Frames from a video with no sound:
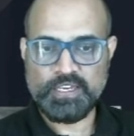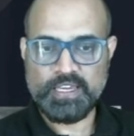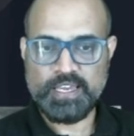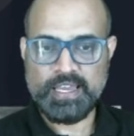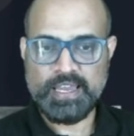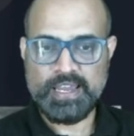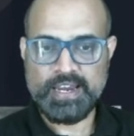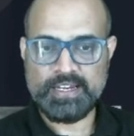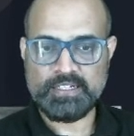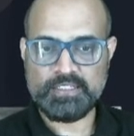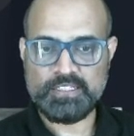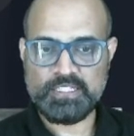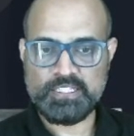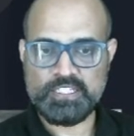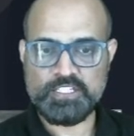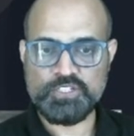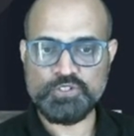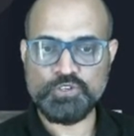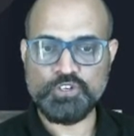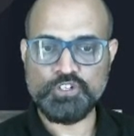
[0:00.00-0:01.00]
And this
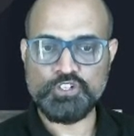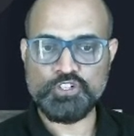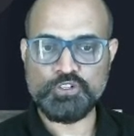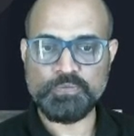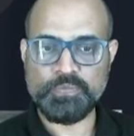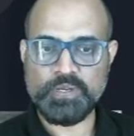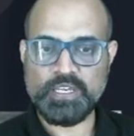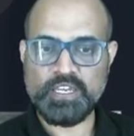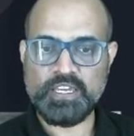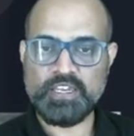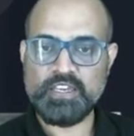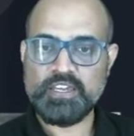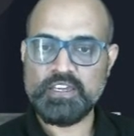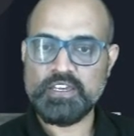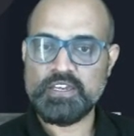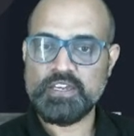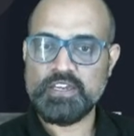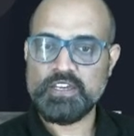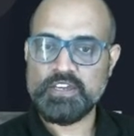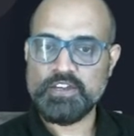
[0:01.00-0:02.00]
is going to be
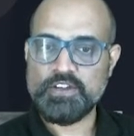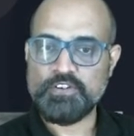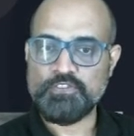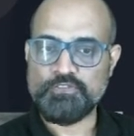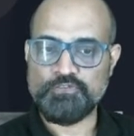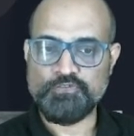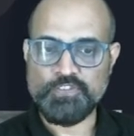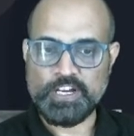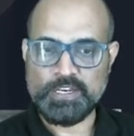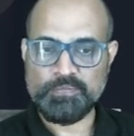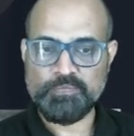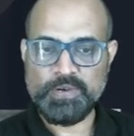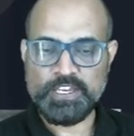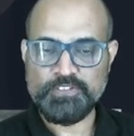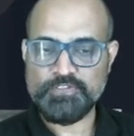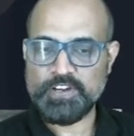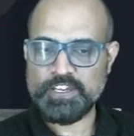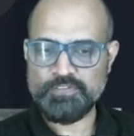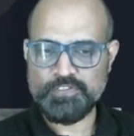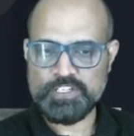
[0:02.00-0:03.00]
1 by
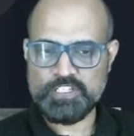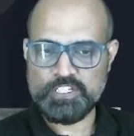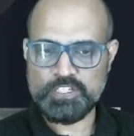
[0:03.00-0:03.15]
5, which is